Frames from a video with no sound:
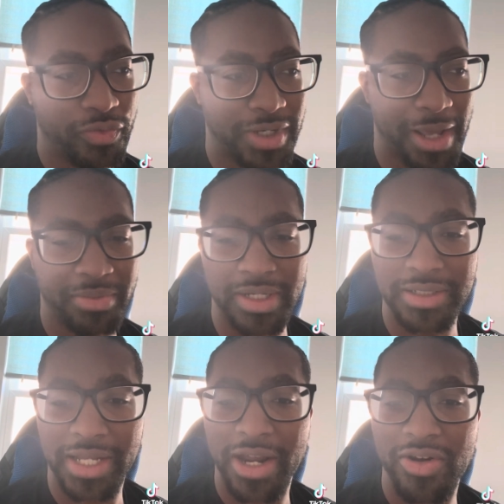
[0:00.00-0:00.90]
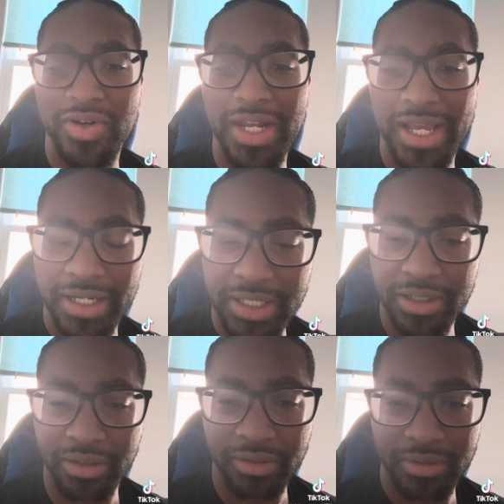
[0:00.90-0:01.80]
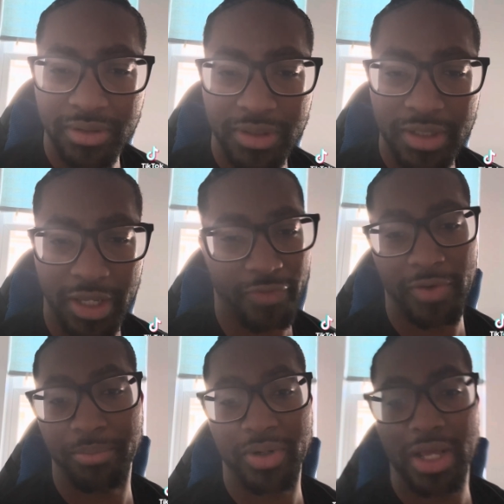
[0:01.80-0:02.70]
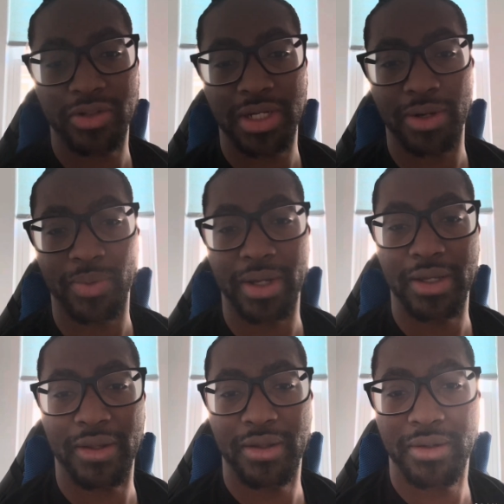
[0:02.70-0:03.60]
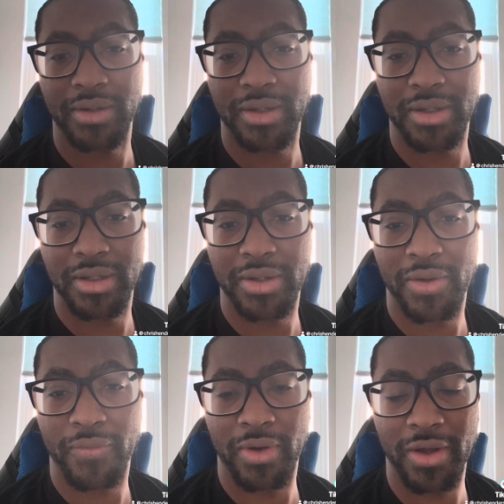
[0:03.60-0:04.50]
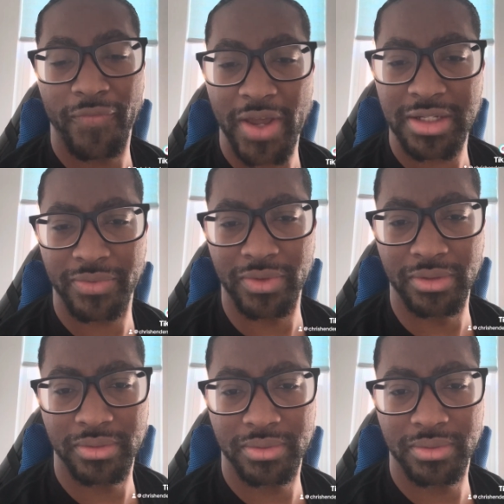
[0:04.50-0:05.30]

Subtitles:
adopted a Saturnalia, if I'm pronouncing that right, a festival.